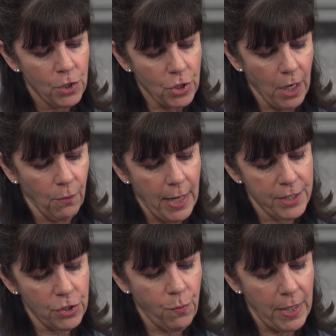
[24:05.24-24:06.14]
So
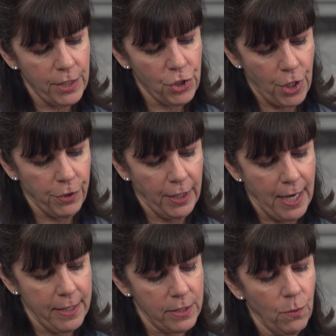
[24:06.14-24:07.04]
I just wanted to show you
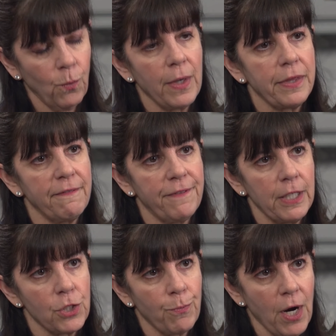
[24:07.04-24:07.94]
guys what the
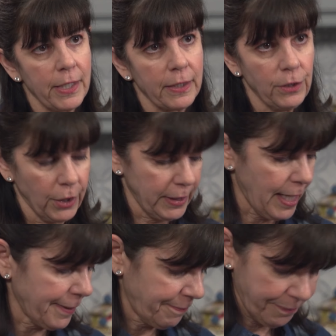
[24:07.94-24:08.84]
finished product looked like.